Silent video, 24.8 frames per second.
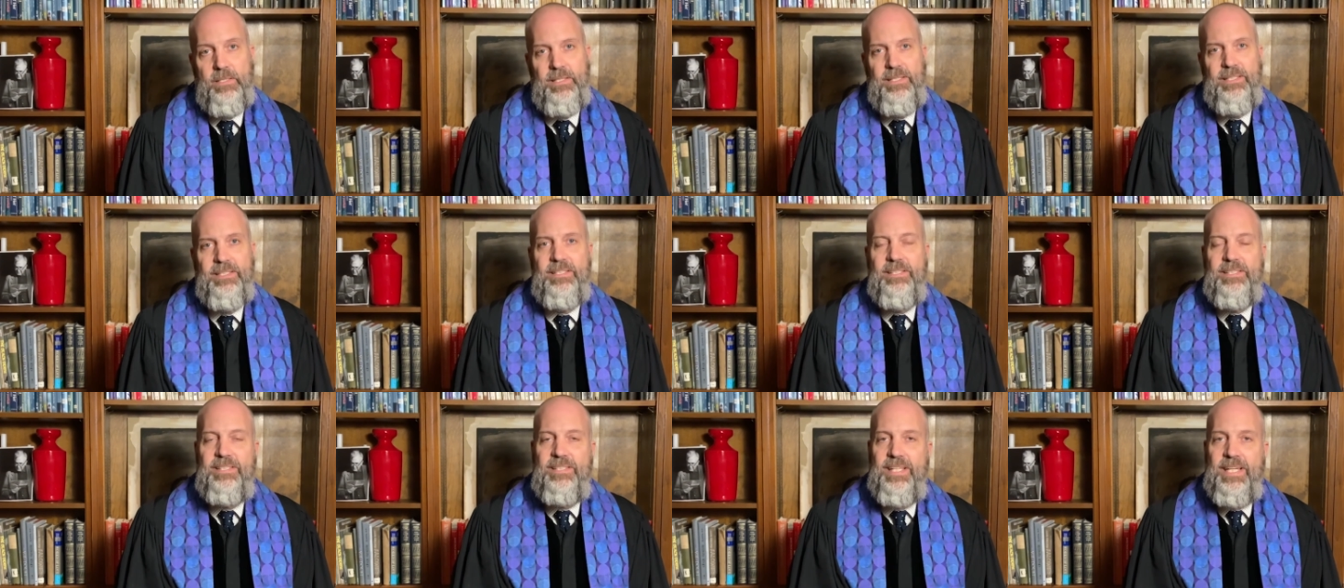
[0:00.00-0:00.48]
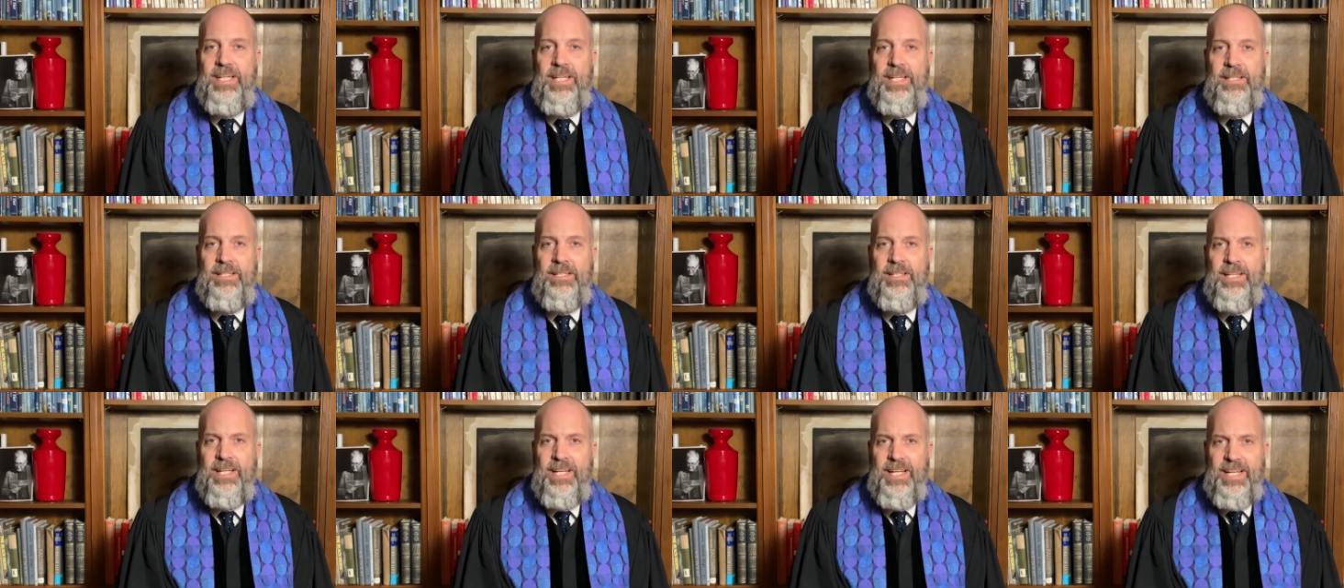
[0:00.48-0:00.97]

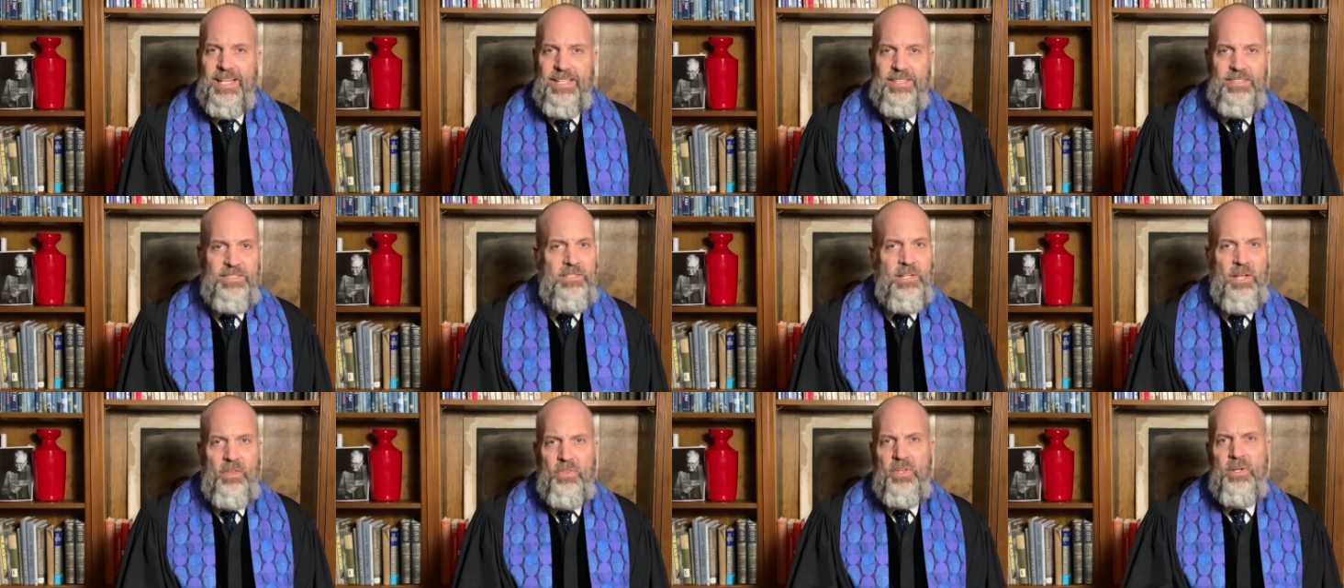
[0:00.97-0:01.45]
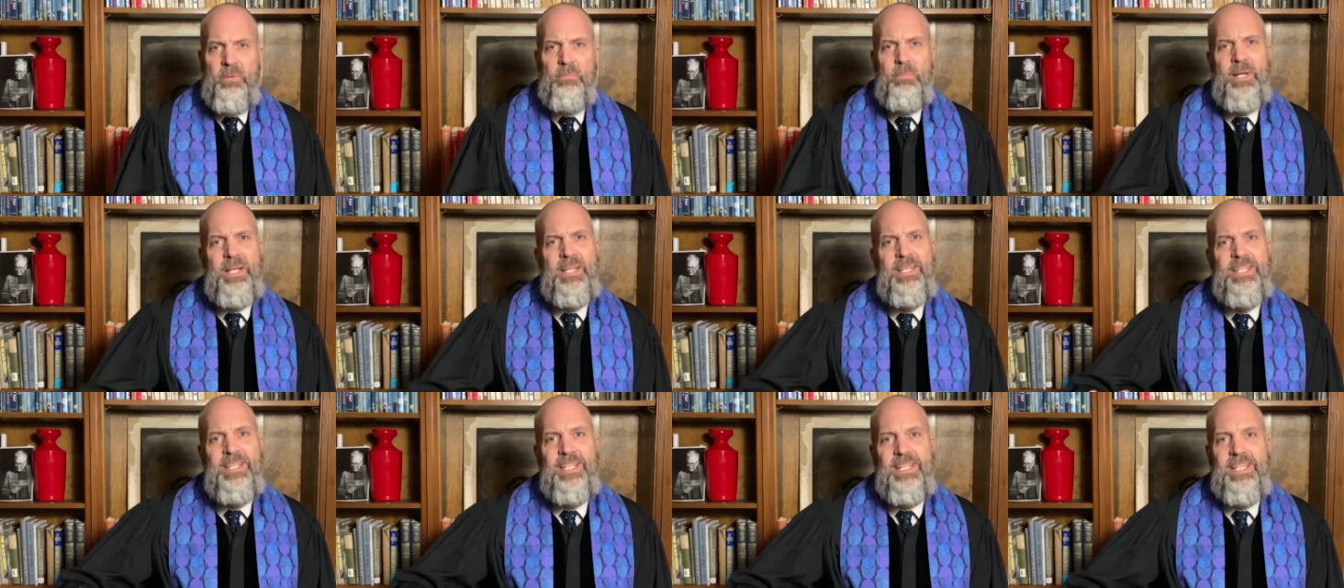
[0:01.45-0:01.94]
Sin is nothing
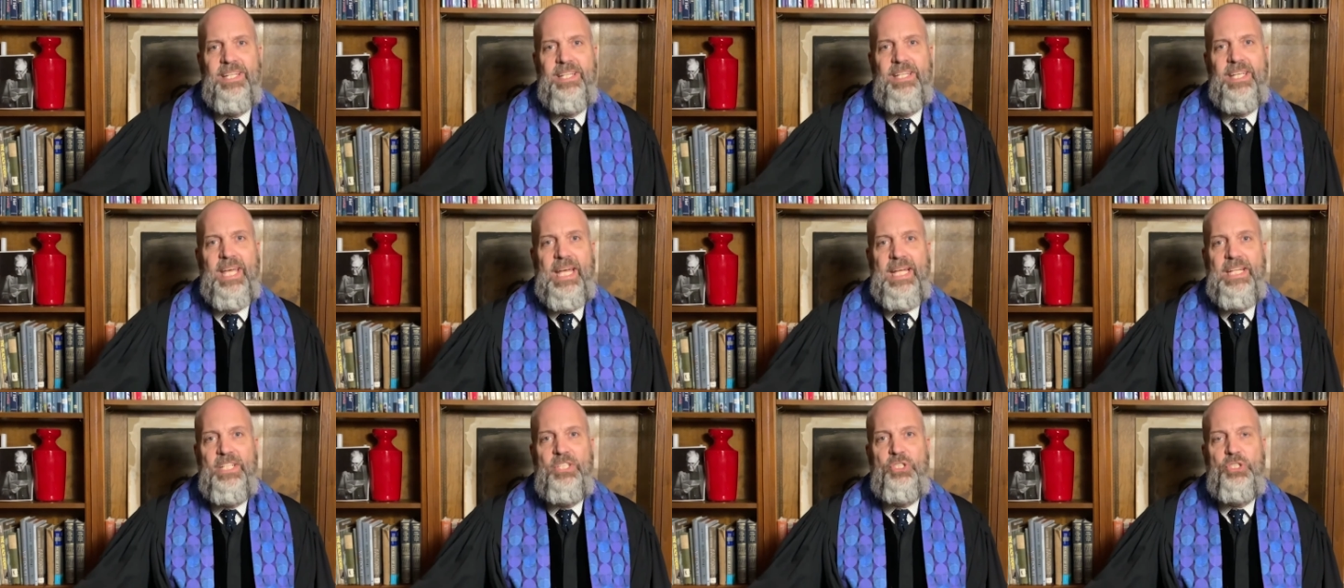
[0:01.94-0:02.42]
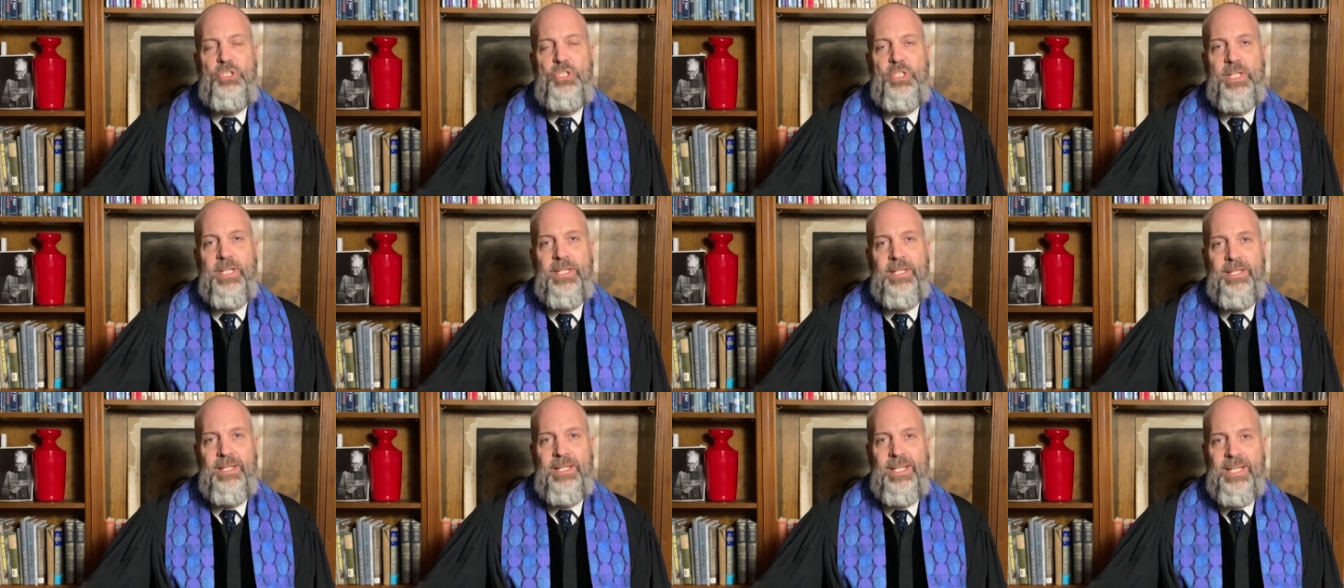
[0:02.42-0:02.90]
but
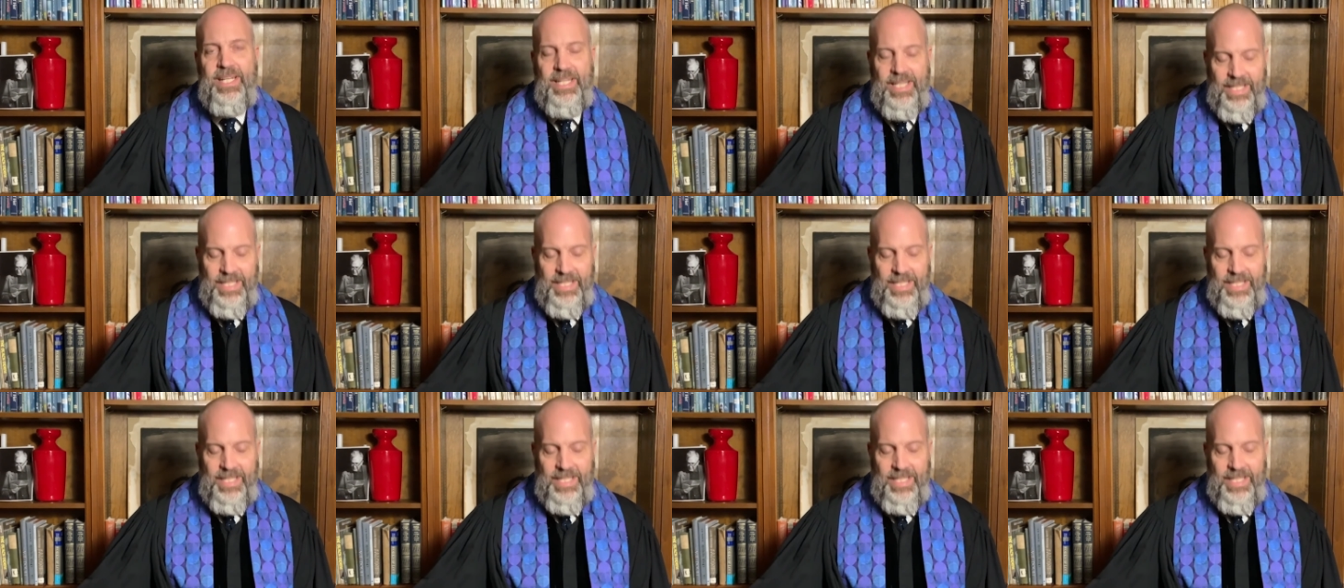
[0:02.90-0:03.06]
negation.